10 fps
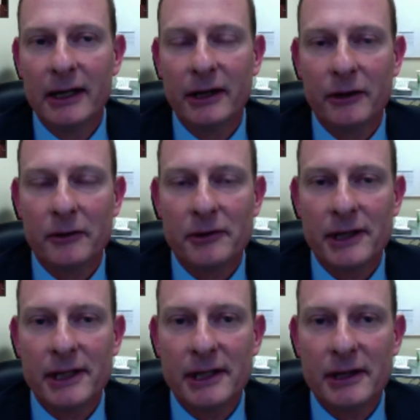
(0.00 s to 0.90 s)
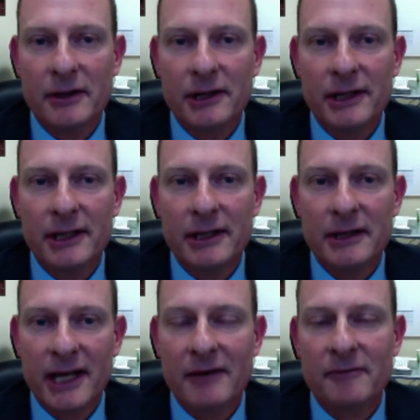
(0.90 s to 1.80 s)
you know, the,
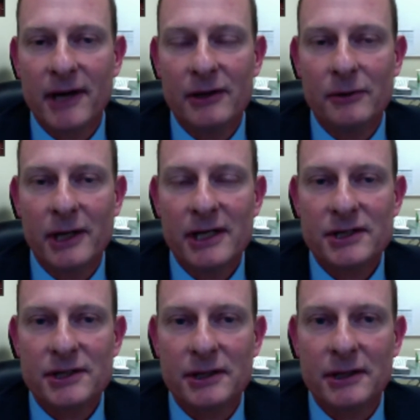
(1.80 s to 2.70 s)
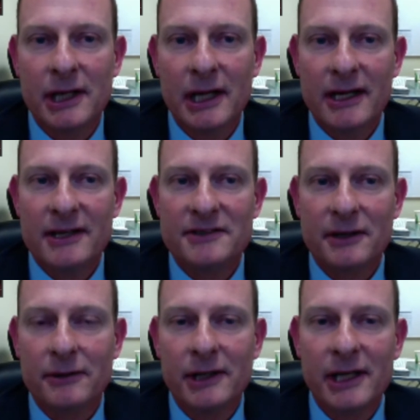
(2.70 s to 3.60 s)
the, that valuation is
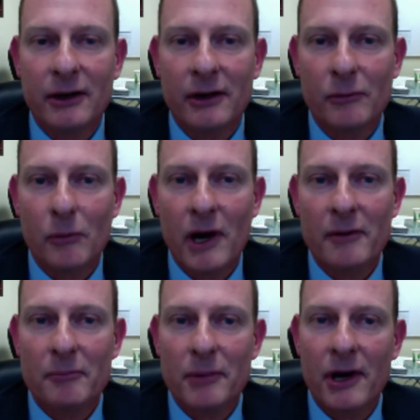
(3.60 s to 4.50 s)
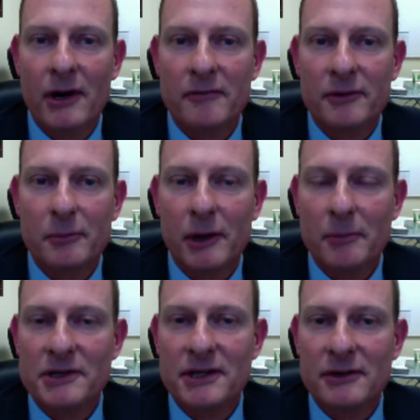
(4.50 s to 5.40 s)
only on one part of the
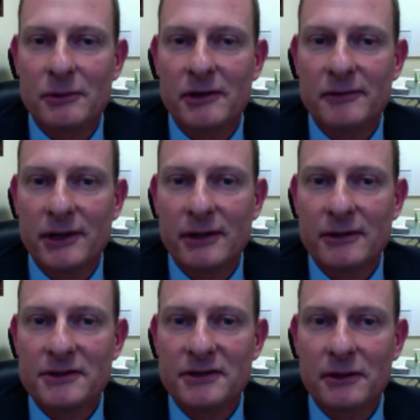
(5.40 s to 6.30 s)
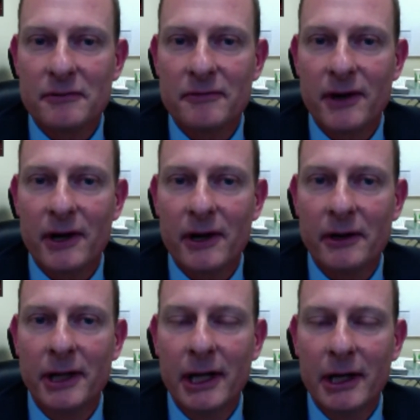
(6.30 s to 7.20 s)
property that we've drilled so
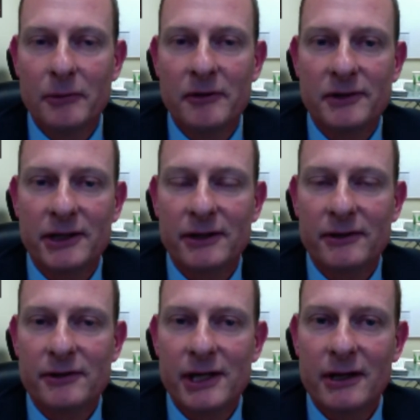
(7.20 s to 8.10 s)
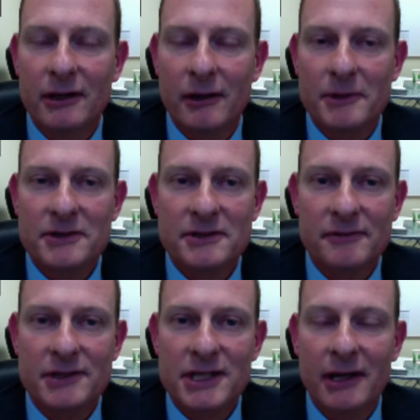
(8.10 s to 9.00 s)
far. We've drilled three kilometers
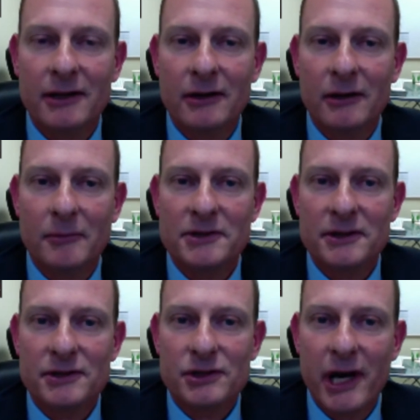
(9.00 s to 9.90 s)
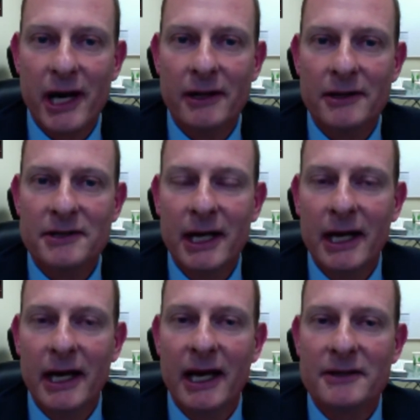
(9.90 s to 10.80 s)
of a ten kilometer trend.
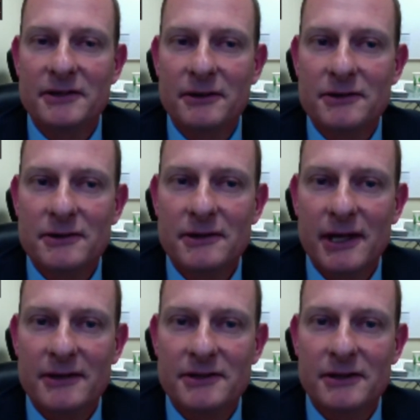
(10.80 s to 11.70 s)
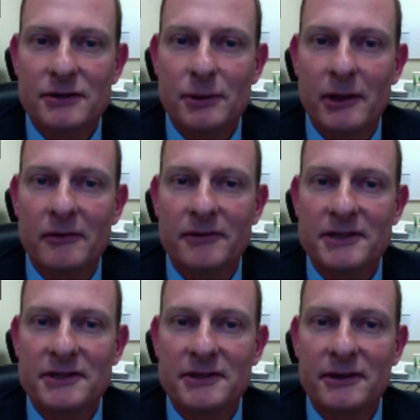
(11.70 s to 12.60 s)
And so two thousand twelve
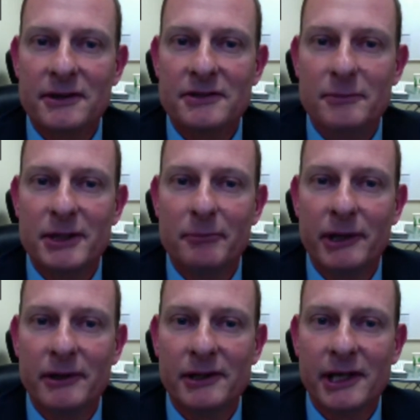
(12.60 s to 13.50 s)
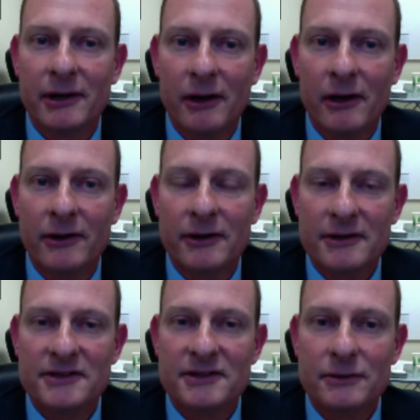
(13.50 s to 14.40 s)
is just going to be building on
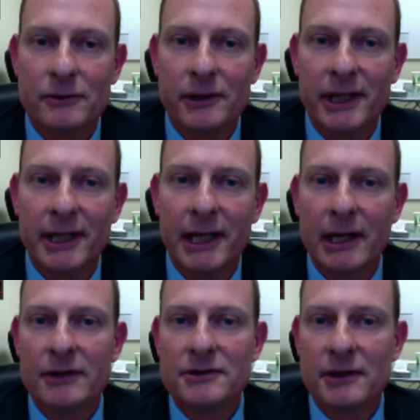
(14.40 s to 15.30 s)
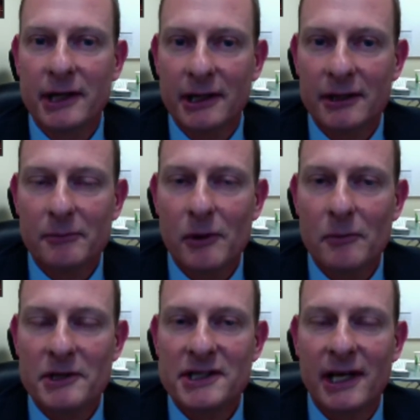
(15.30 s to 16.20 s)
this story, doing a little
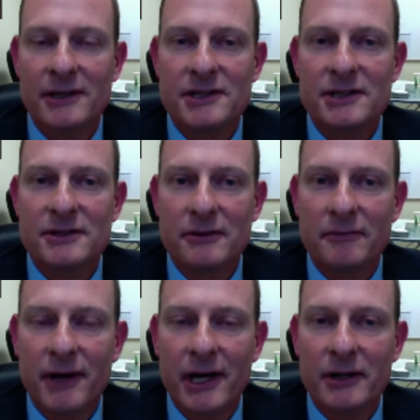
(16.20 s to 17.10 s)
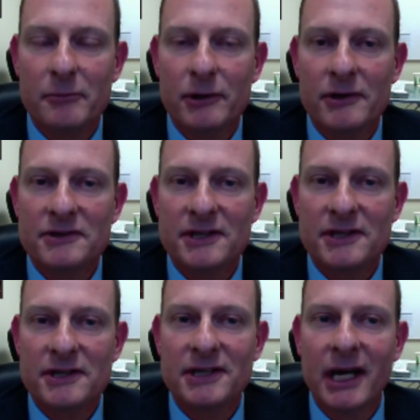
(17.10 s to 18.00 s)
more metallurgy to refine the
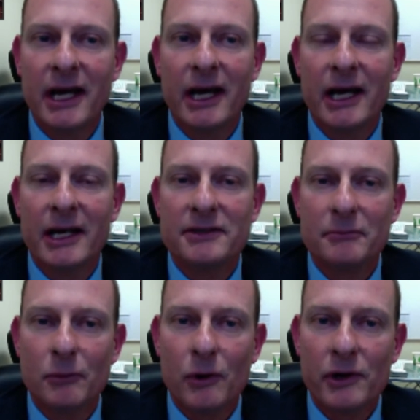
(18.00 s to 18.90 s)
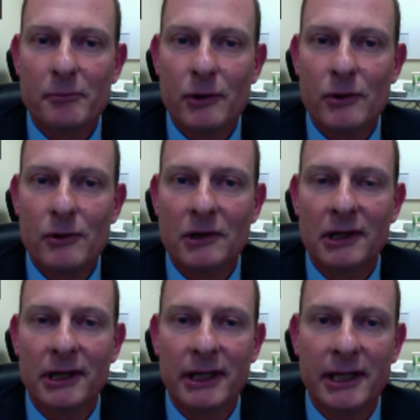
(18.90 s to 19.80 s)
process, and more
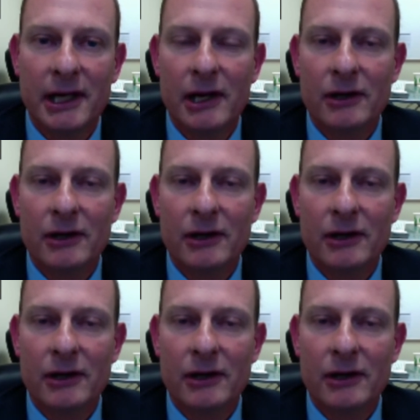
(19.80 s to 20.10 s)
importantly,